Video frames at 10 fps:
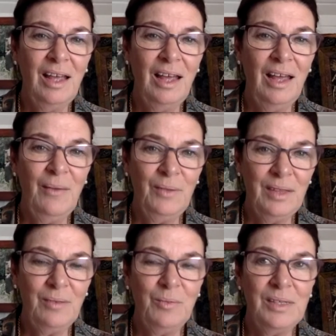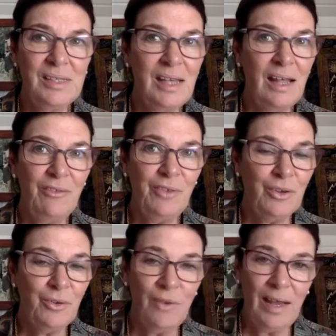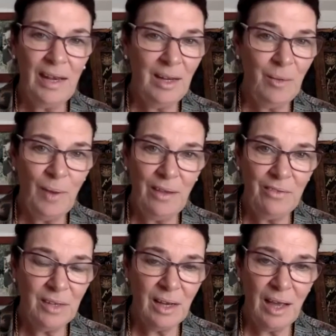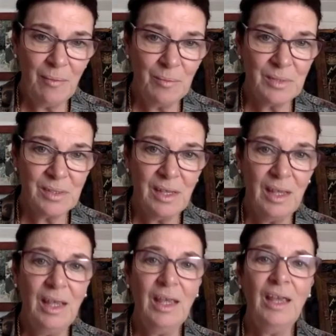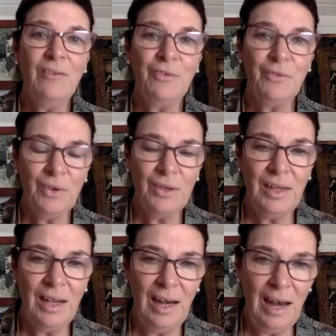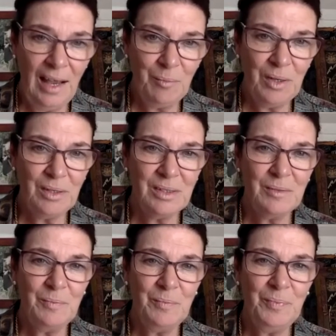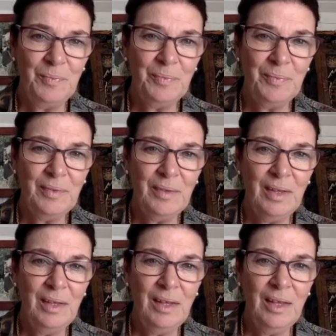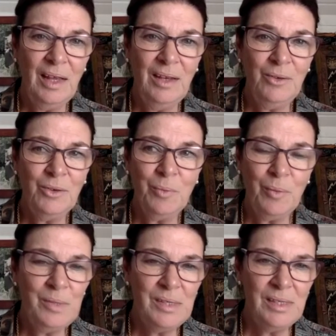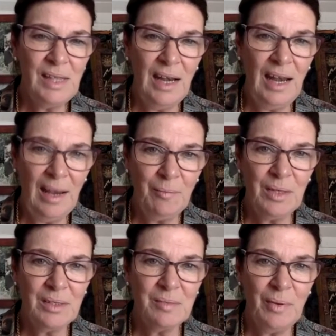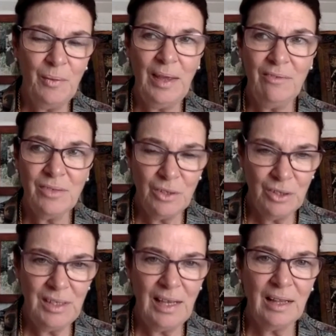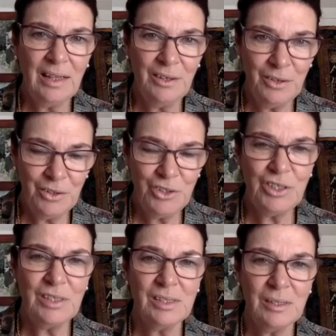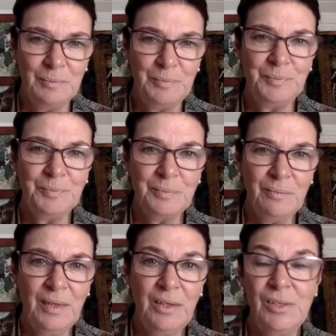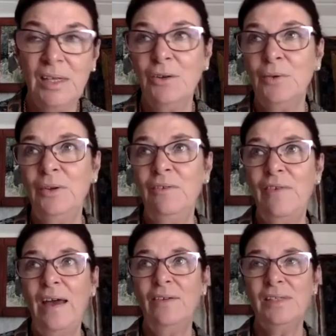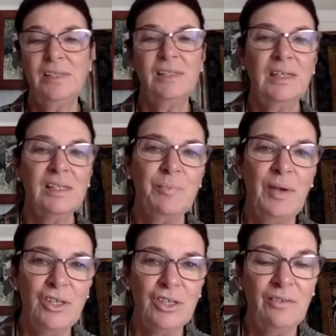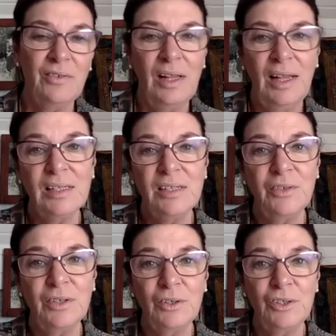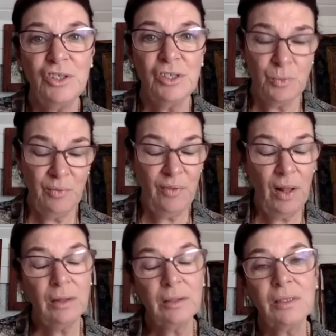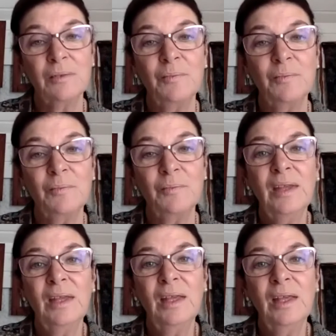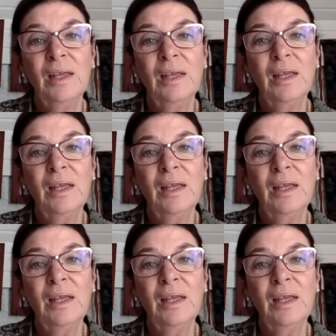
And within oneself, you can ride any wave that comes if you've got that alignment. And Jung promises that alignment, but we have to contact the unconscious. You see, coronavirus is an expression of a collective unconscious revolt. It's